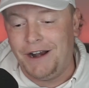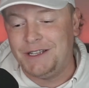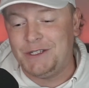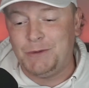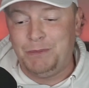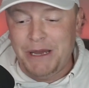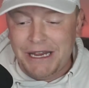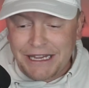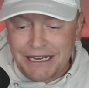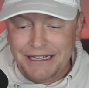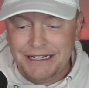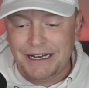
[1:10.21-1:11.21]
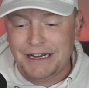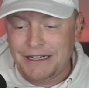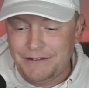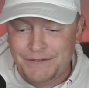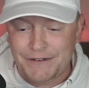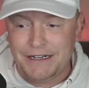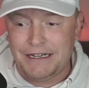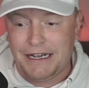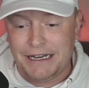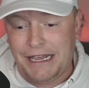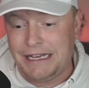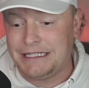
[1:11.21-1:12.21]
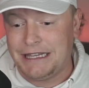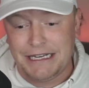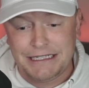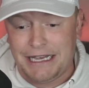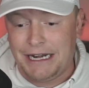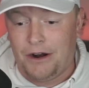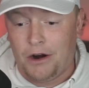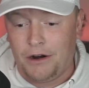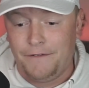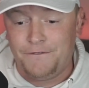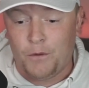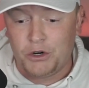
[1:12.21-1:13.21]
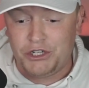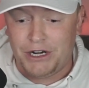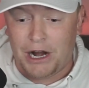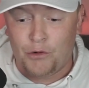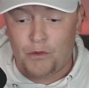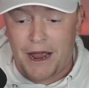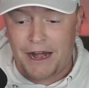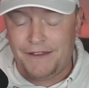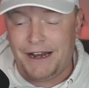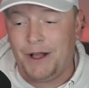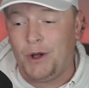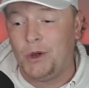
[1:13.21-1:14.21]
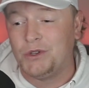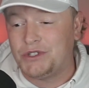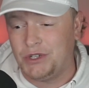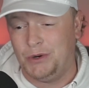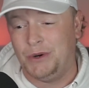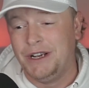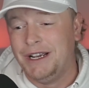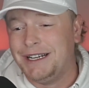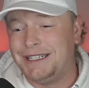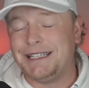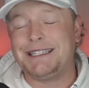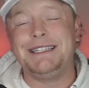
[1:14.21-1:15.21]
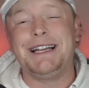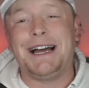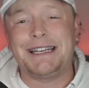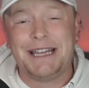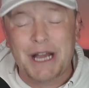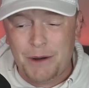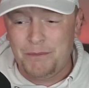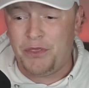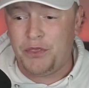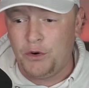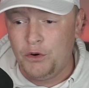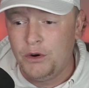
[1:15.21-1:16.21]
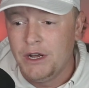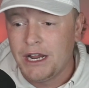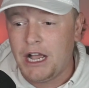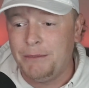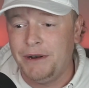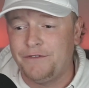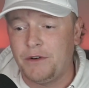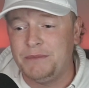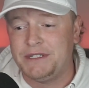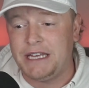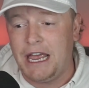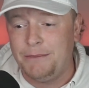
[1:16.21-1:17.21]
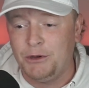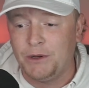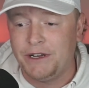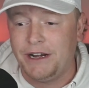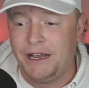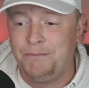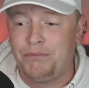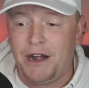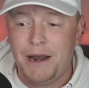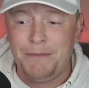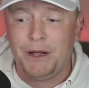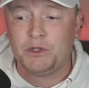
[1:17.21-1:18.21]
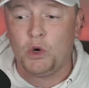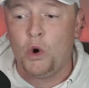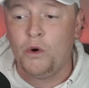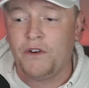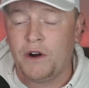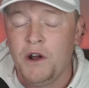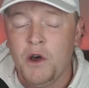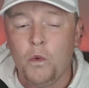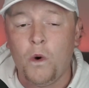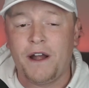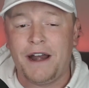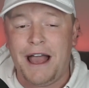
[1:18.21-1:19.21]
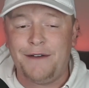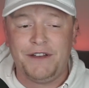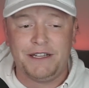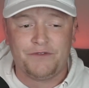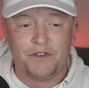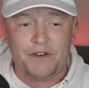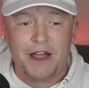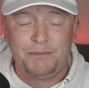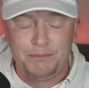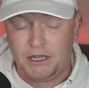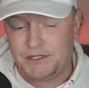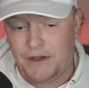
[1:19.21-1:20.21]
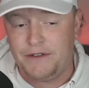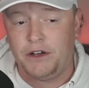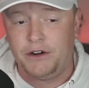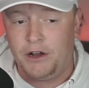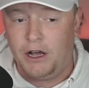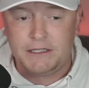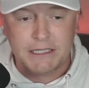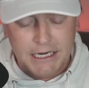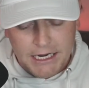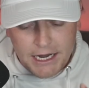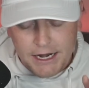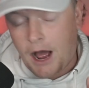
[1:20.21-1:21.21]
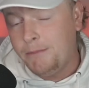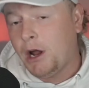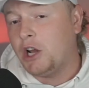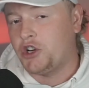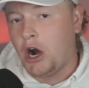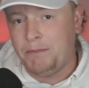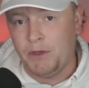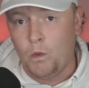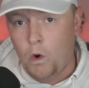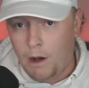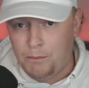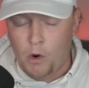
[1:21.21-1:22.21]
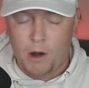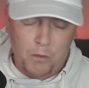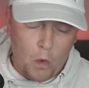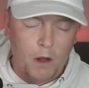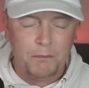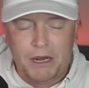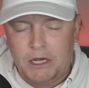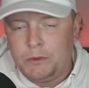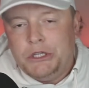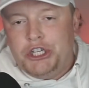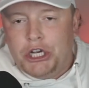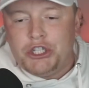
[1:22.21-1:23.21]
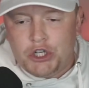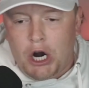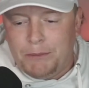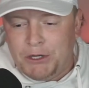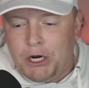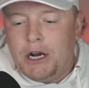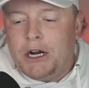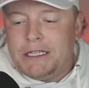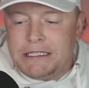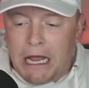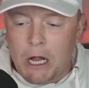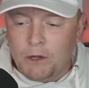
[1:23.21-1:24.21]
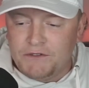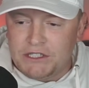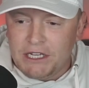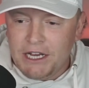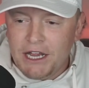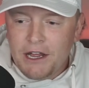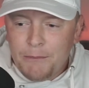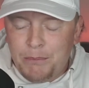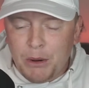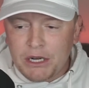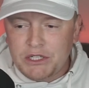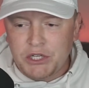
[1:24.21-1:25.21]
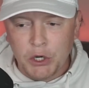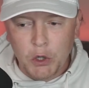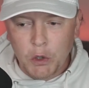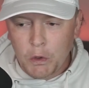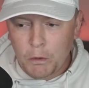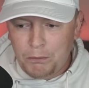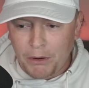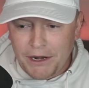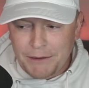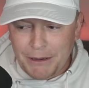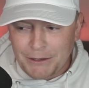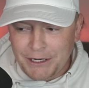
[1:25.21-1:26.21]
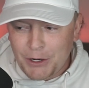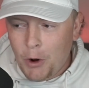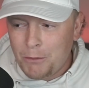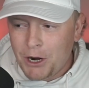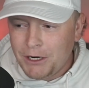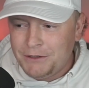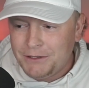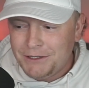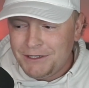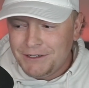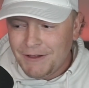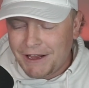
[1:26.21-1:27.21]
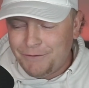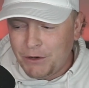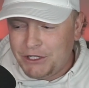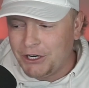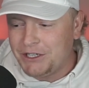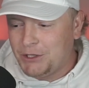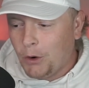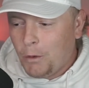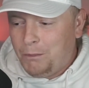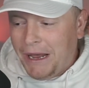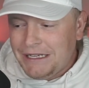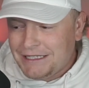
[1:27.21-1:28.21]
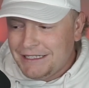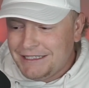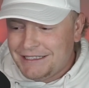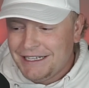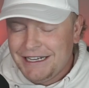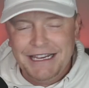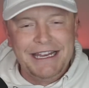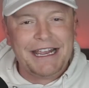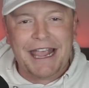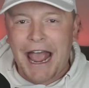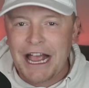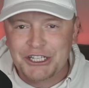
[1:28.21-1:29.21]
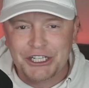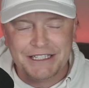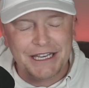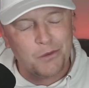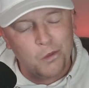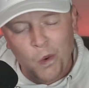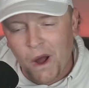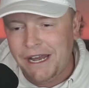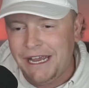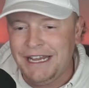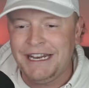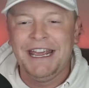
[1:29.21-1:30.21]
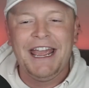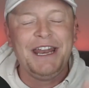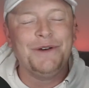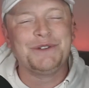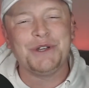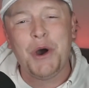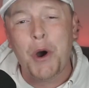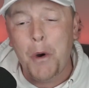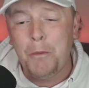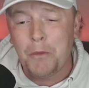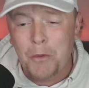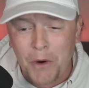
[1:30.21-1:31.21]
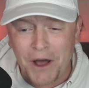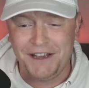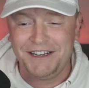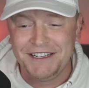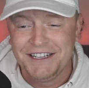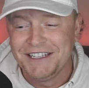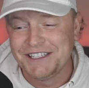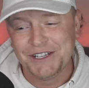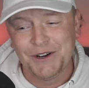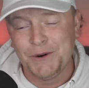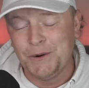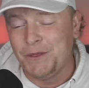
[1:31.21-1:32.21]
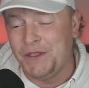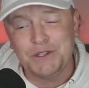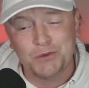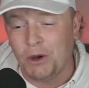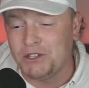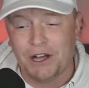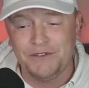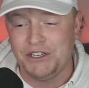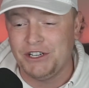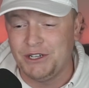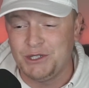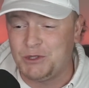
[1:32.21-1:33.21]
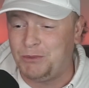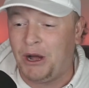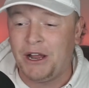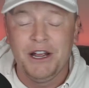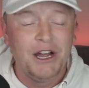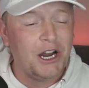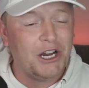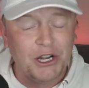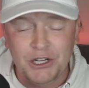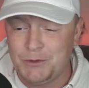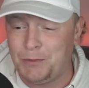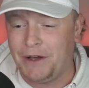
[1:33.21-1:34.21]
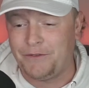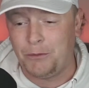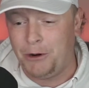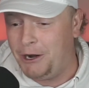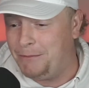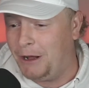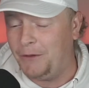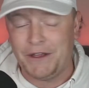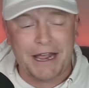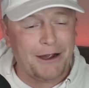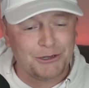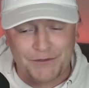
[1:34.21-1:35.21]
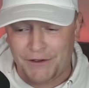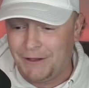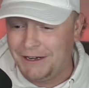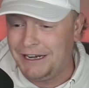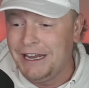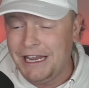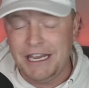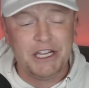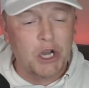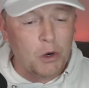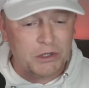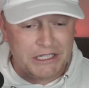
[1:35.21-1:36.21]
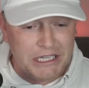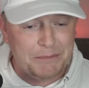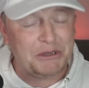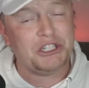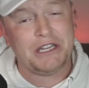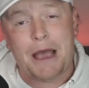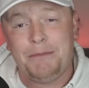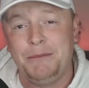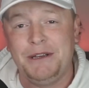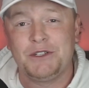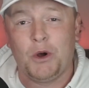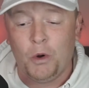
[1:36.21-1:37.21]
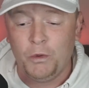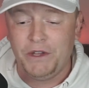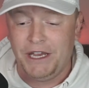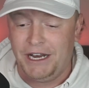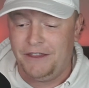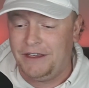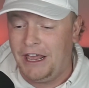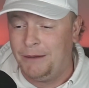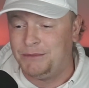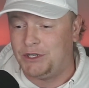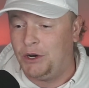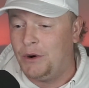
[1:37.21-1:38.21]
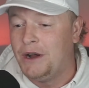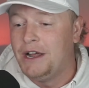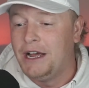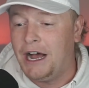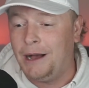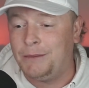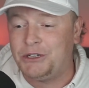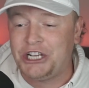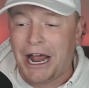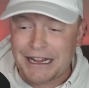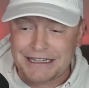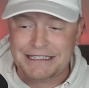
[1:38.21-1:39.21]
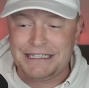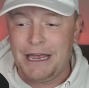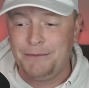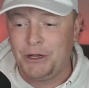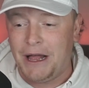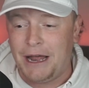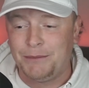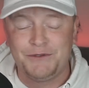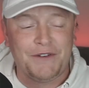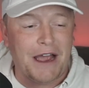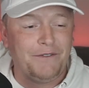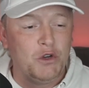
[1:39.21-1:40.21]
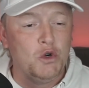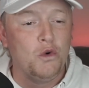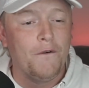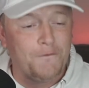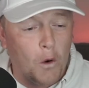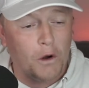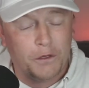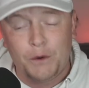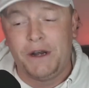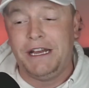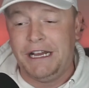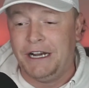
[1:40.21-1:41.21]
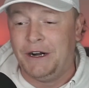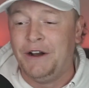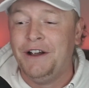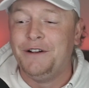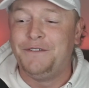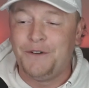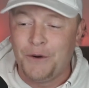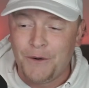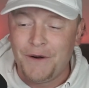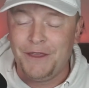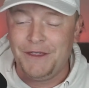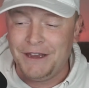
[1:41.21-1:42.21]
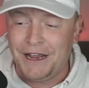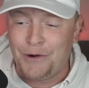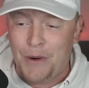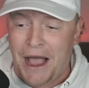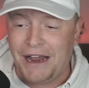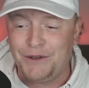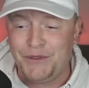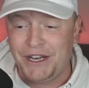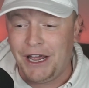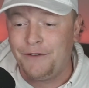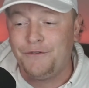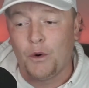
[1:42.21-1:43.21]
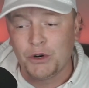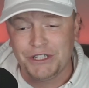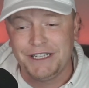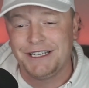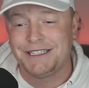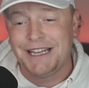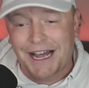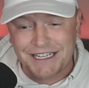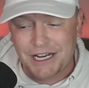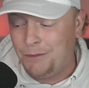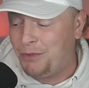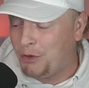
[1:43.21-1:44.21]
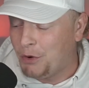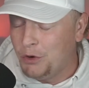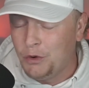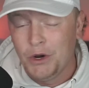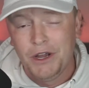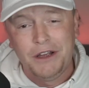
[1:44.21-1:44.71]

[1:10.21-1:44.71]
And speaking of, I guess, things that are unfortunate, our ride of the day also does not come through. Coming in from Samuel here, he had Brandon Belt over 1.5 hits for +500 odds. I'm not dropping the womp womp one because we just dropped it on ourselves, but two, Brandon Belt hit a home run. Like, if we took his total bases, he cashes. He had one hit, and it was a home run. So this was obviously a good spot for Brandon Belt. The guy was feeling it. He goes deep. It just happened to be his only hit of the game. So shout out to Samuel Adams, 5-2-4-3 here for the ride of the day. Unfortunately, it does not come through.